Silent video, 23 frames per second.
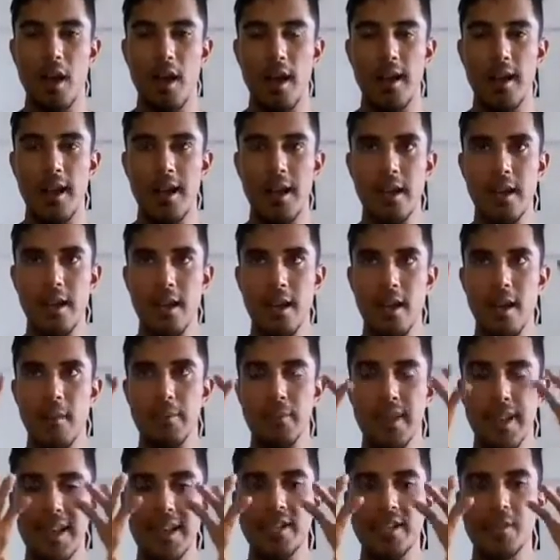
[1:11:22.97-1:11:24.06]
in a
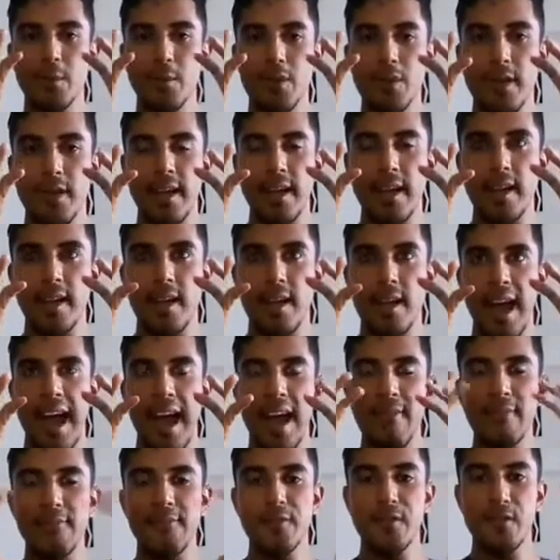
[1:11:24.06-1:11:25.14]
place where you can
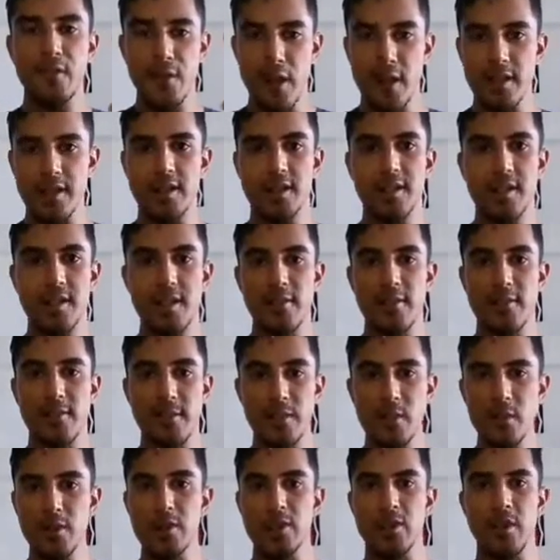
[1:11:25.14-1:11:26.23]
have trust in the
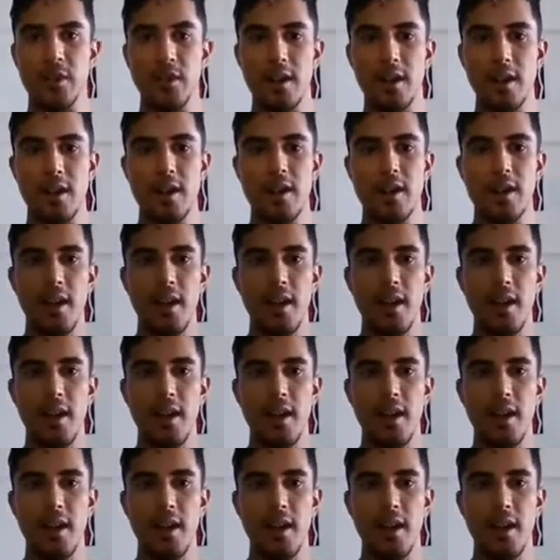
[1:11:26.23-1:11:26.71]
future.